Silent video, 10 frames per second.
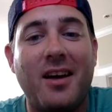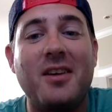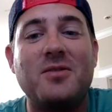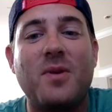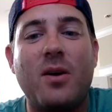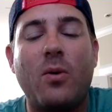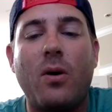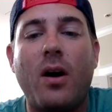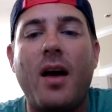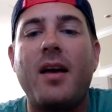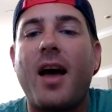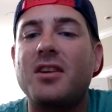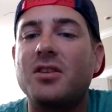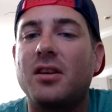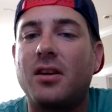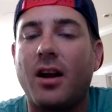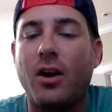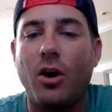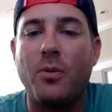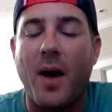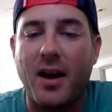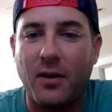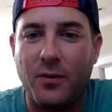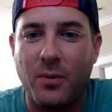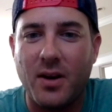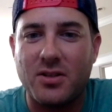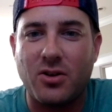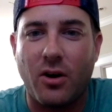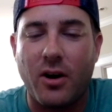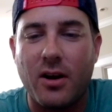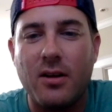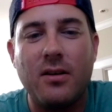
Nice, man. Hey, actually, can I call you back in a few minutes? Sorry.